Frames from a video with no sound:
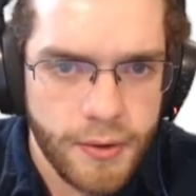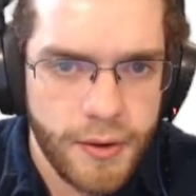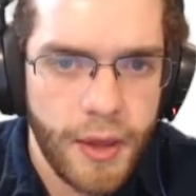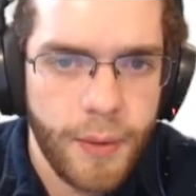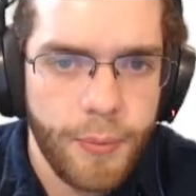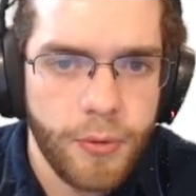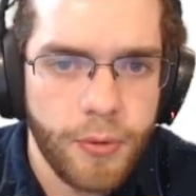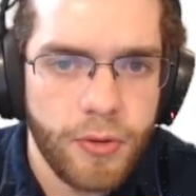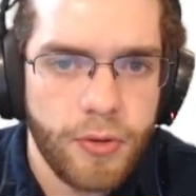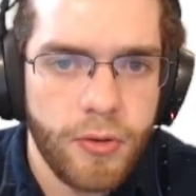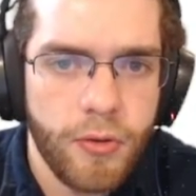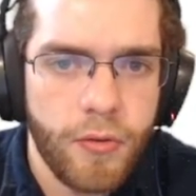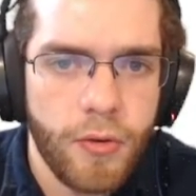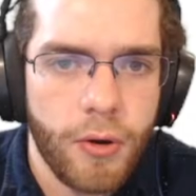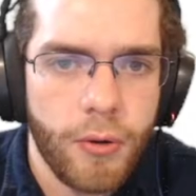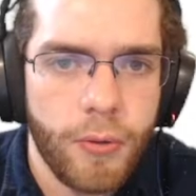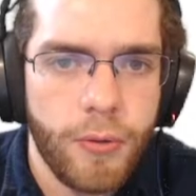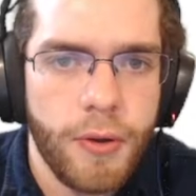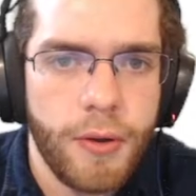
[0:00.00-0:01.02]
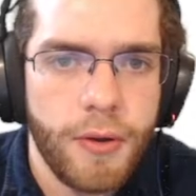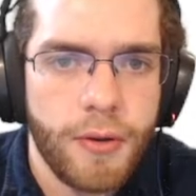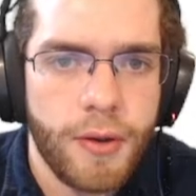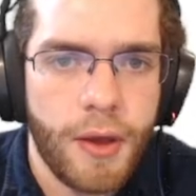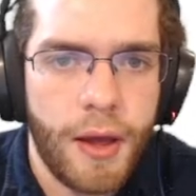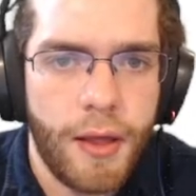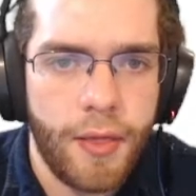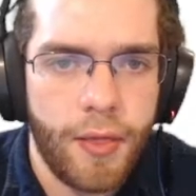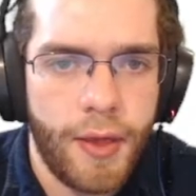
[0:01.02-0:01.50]
table
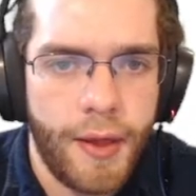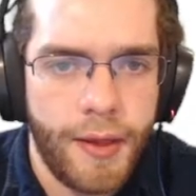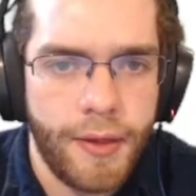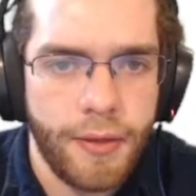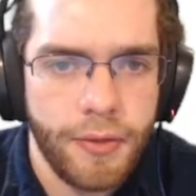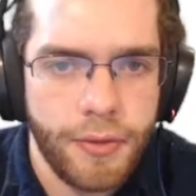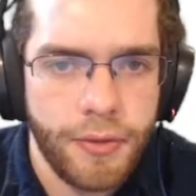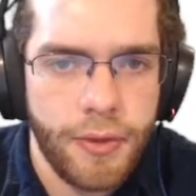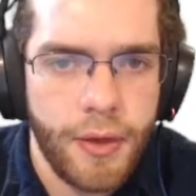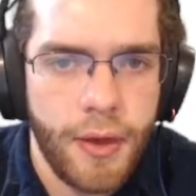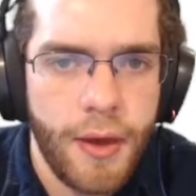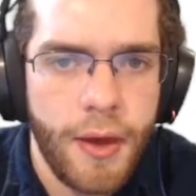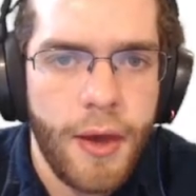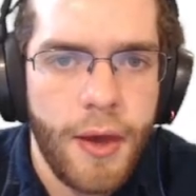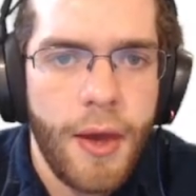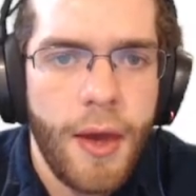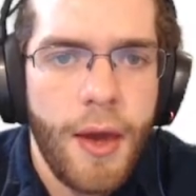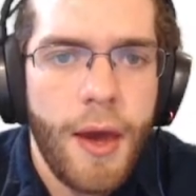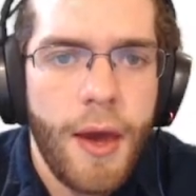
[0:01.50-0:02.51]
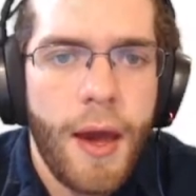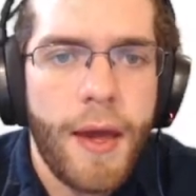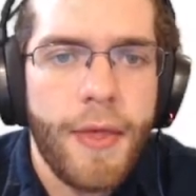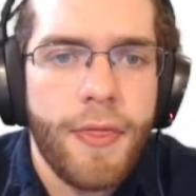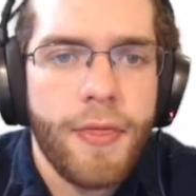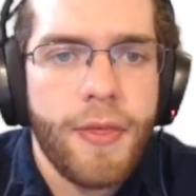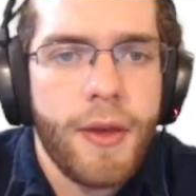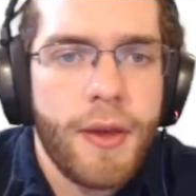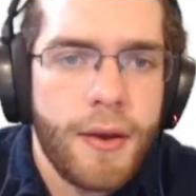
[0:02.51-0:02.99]
0.length.
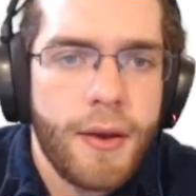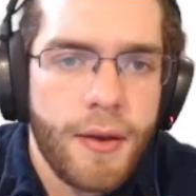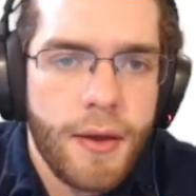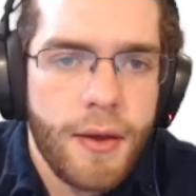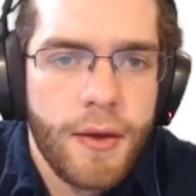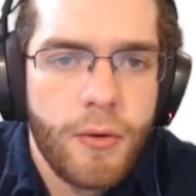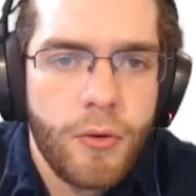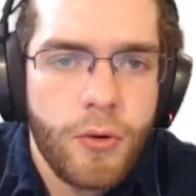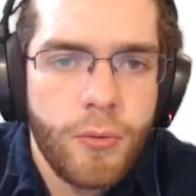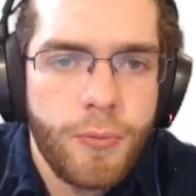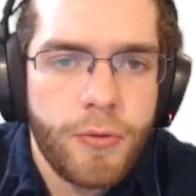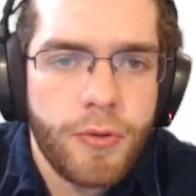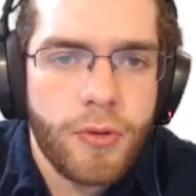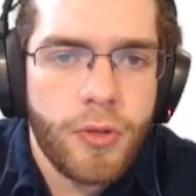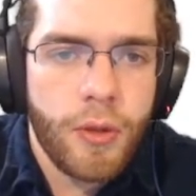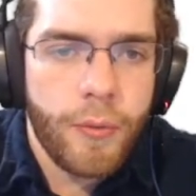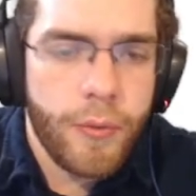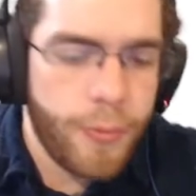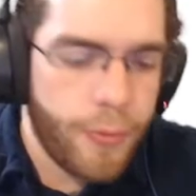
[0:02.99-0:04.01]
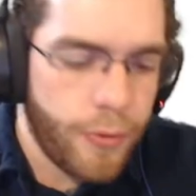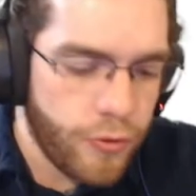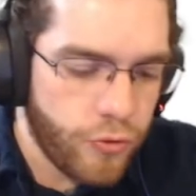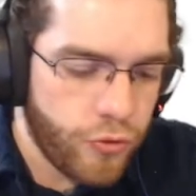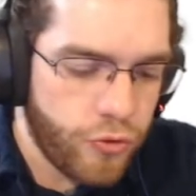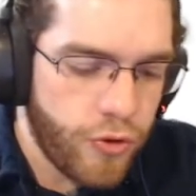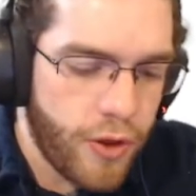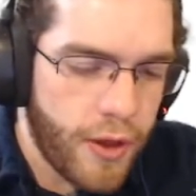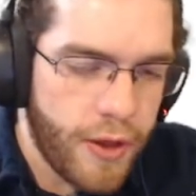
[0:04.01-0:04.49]
And then, oops, let me
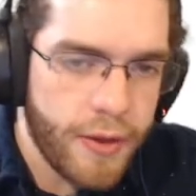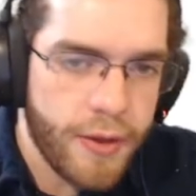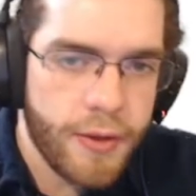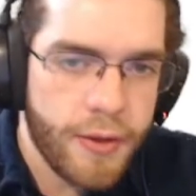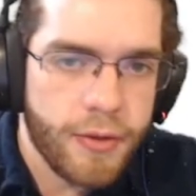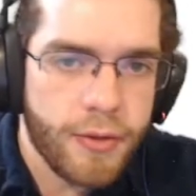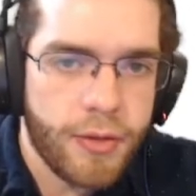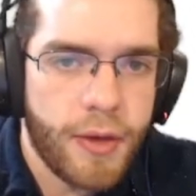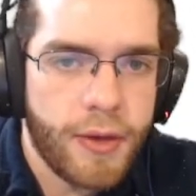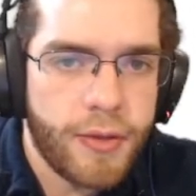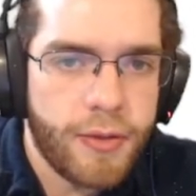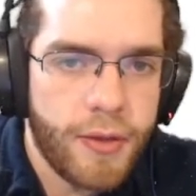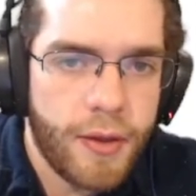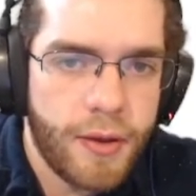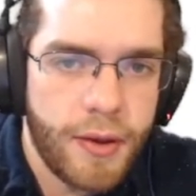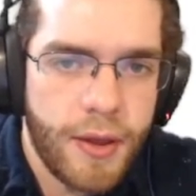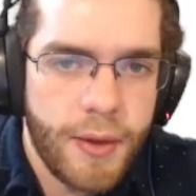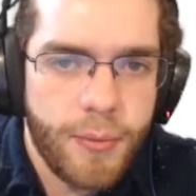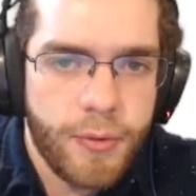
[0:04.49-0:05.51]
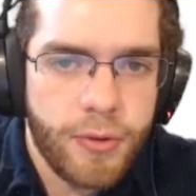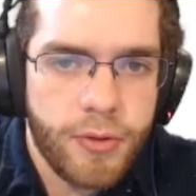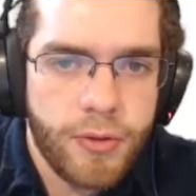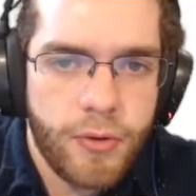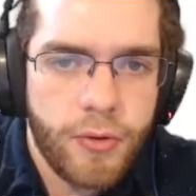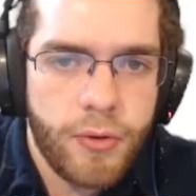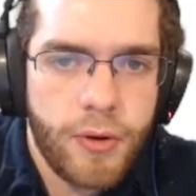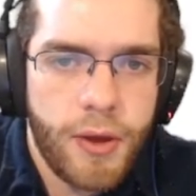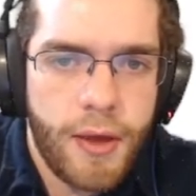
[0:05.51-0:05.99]
put j is less than table
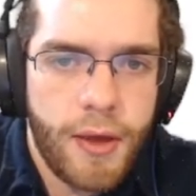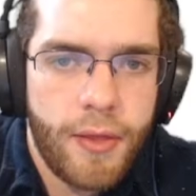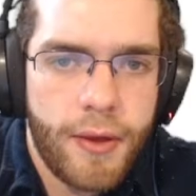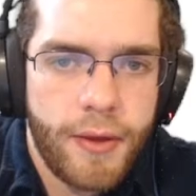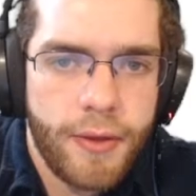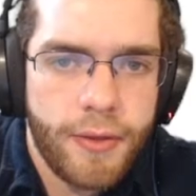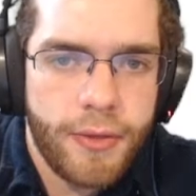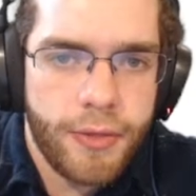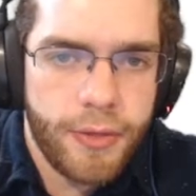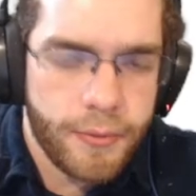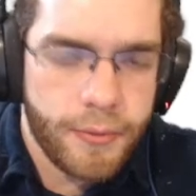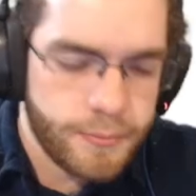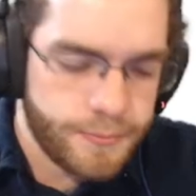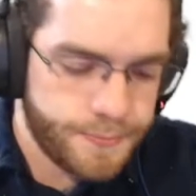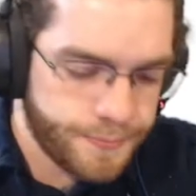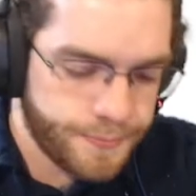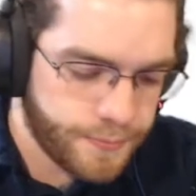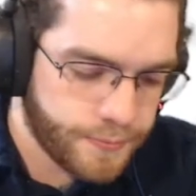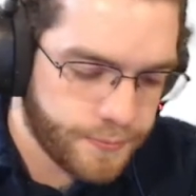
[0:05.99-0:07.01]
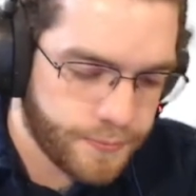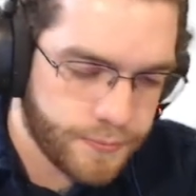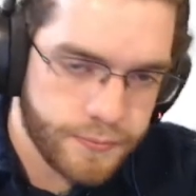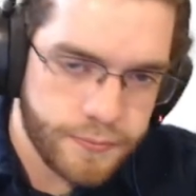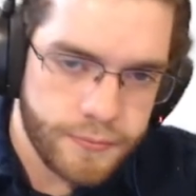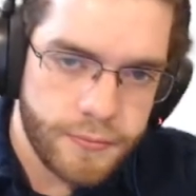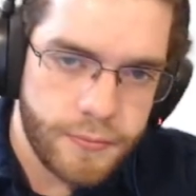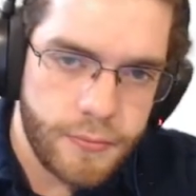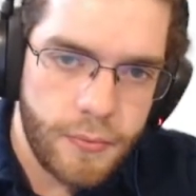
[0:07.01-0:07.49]
0.length.
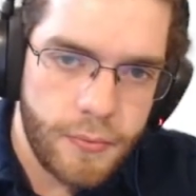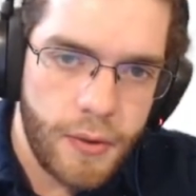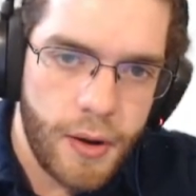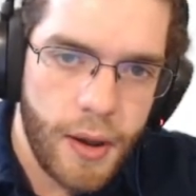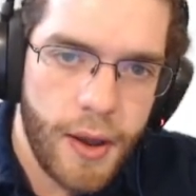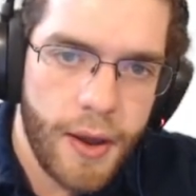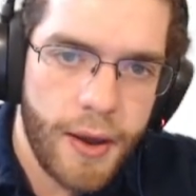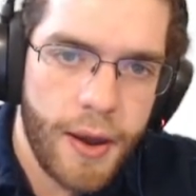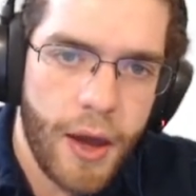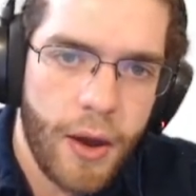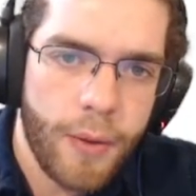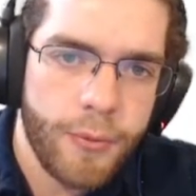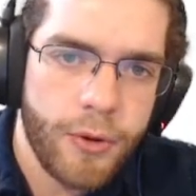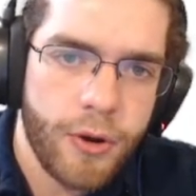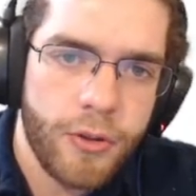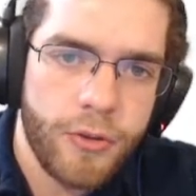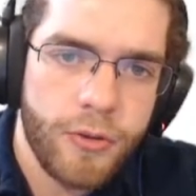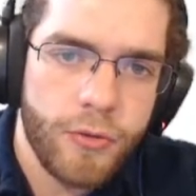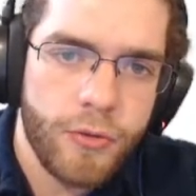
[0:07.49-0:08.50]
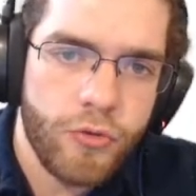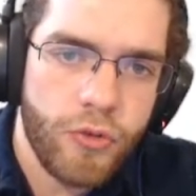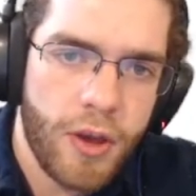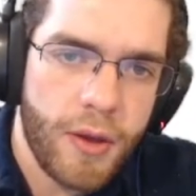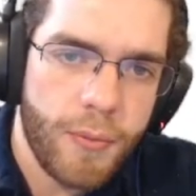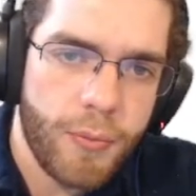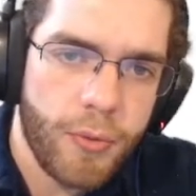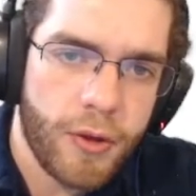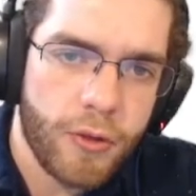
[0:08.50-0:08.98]
And now I'm going to do
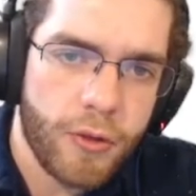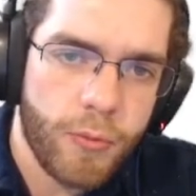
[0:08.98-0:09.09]
j++.